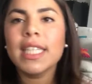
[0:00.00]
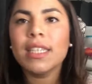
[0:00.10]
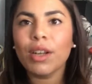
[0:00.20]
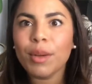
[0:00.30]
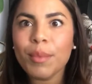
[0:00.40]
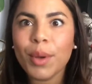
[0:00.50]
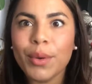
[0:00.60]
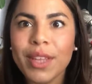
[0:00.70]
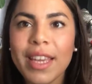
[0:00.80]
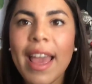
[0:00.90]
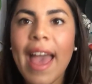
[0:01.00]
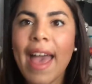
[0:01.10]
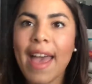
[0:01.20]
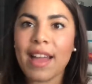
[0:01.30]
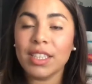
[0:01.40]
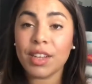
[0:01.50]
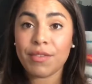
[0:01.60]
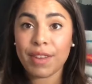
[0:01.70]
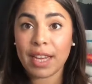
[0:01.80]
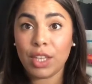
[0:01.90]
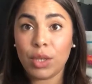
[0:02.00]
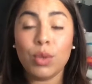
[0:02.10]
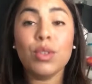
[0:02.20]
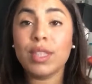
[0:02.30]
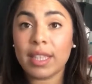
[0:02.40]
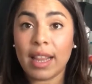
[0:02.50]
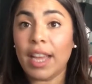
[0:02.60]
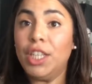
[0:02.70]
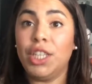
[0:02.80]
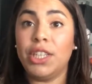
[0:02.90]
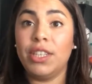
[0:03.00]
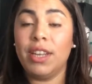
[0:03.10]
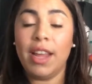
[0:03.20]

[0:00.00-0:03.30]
Ceremony and venue selection.